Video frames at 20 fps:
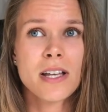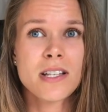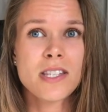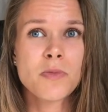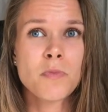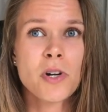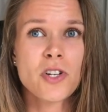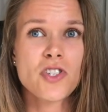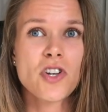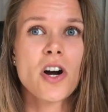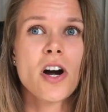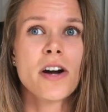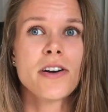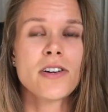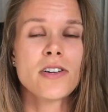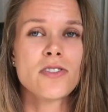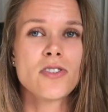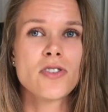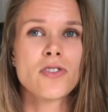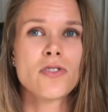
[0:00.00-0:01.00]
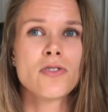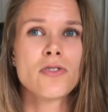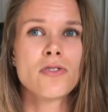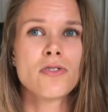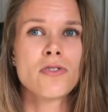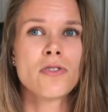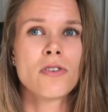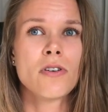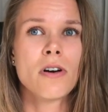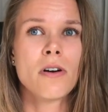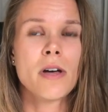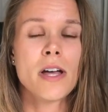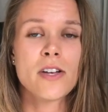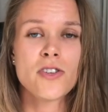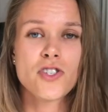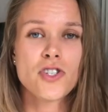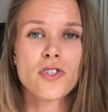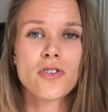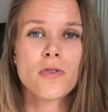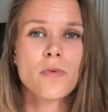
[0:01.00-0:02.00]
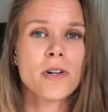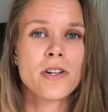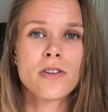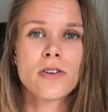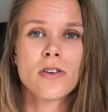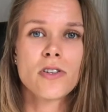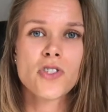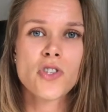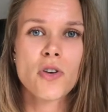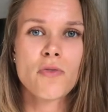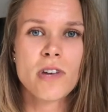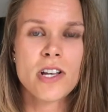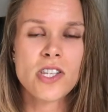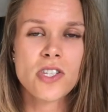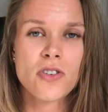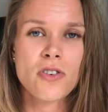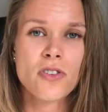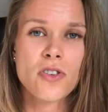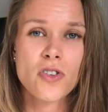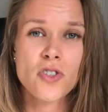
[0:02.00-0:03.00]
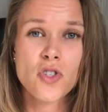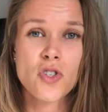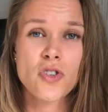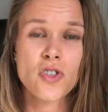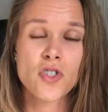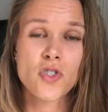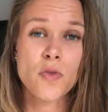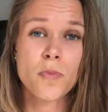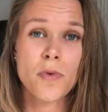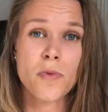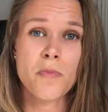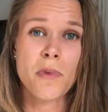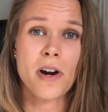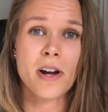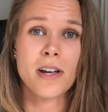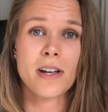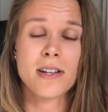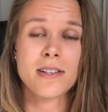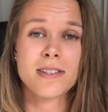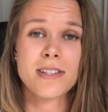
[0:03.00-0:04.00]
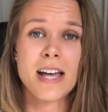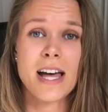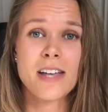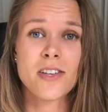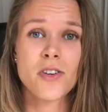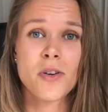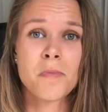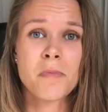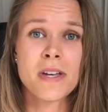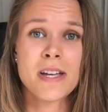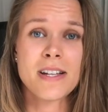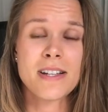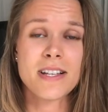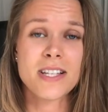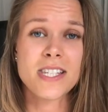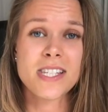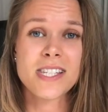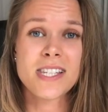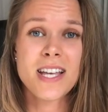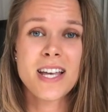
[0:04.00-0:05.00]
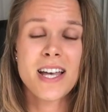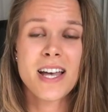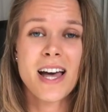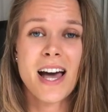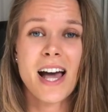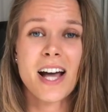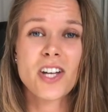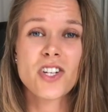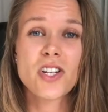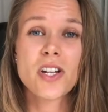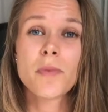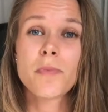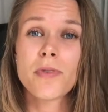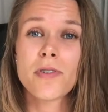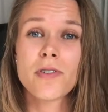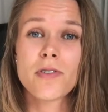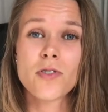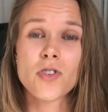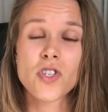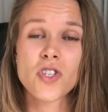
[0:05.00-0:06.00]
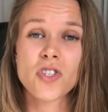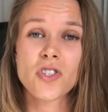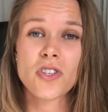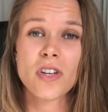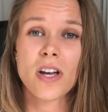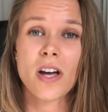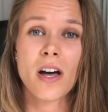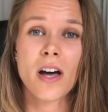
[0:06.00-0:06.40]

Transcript: it's much harder to ensure when you go to a restaurant or to the supermarket that your meat is actually produced